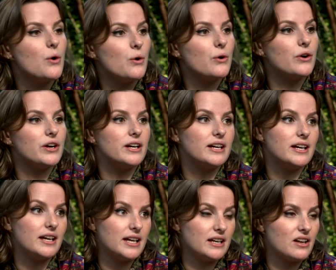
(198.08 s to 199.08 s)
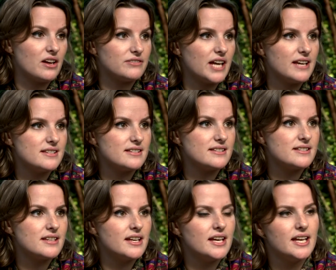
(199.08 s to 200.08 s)
or in a lot of
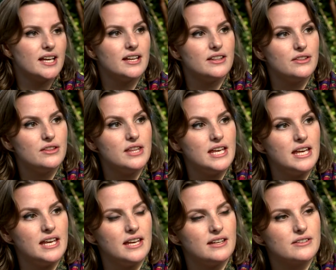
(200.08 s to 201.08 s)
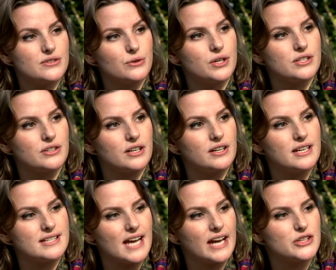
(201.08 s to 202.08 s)
cases the sorter
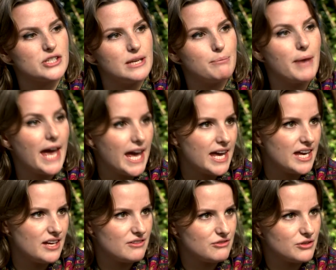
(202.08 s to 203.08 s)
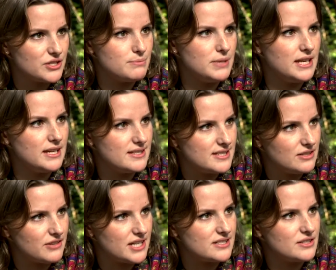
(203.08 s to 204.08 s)
is actually paying for it to be
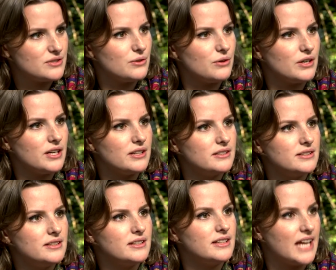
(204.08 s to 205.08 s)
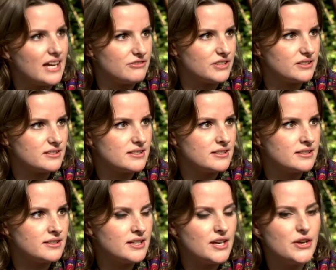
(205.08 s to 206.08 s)
incinerated or landfilled.
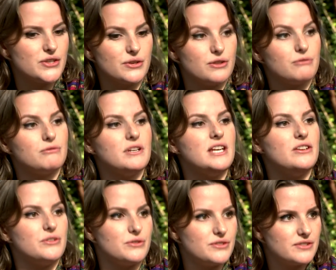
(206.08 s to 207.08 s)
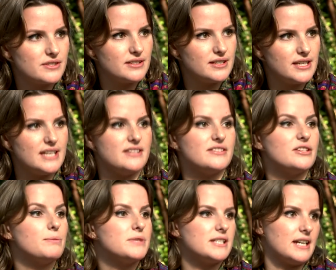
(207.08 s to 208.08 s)
So the reuse is
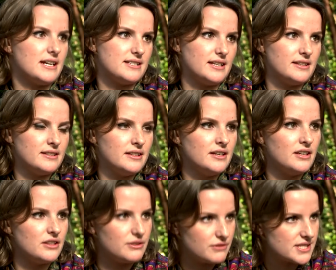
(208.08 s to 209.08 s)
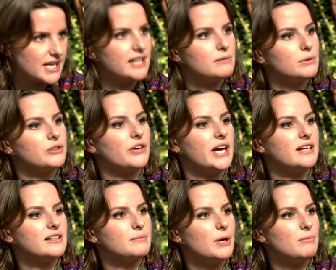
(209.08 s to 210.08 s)
subsidizing the recyclable
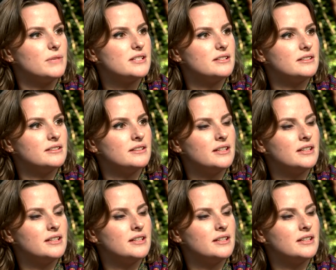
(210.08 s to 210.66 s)
grade at the moment.